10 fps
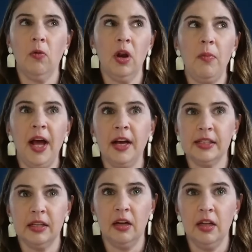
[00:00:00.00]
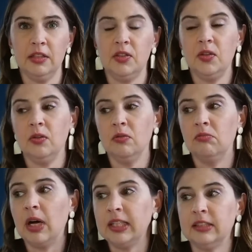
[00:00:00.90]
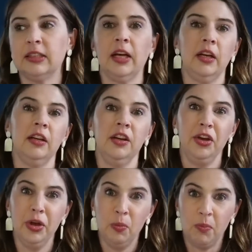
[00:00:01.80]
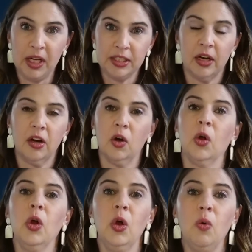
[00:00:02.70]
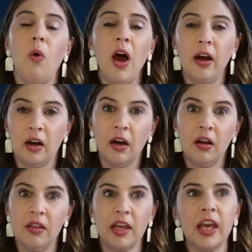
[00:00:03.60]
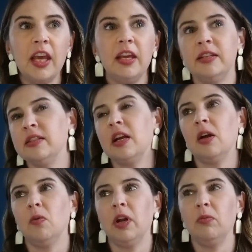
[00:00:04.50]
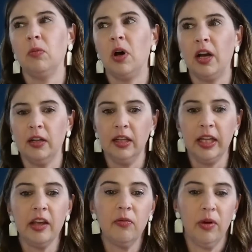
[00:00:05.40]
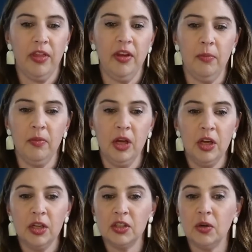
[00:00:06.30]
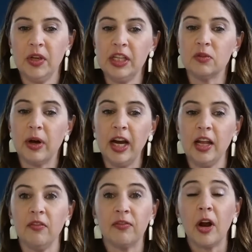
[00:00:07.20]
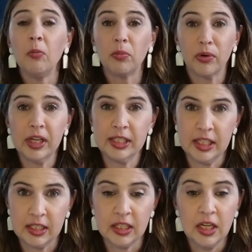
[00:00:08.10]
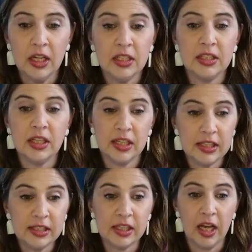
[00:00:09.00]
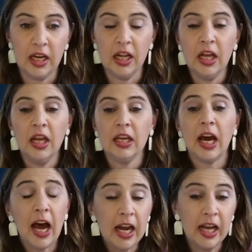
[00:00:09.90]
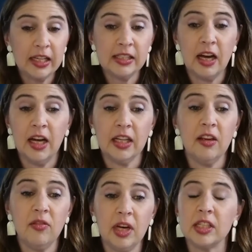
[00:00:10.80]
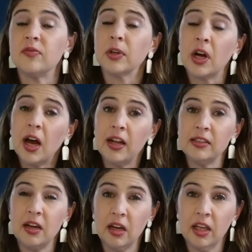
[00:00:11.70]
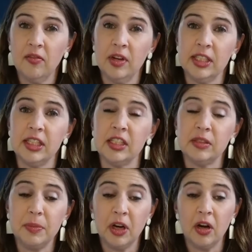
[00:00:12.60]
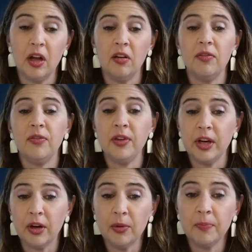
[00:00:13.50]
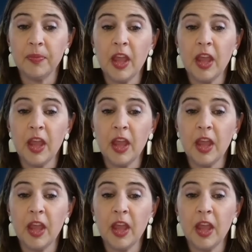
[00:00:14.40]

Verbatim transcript: want to pass on to my son, my daughter? What are the keys that I want want to leave with them? So he's writing from prison to his son. God has not given us, for God has not given us a spirit of fear,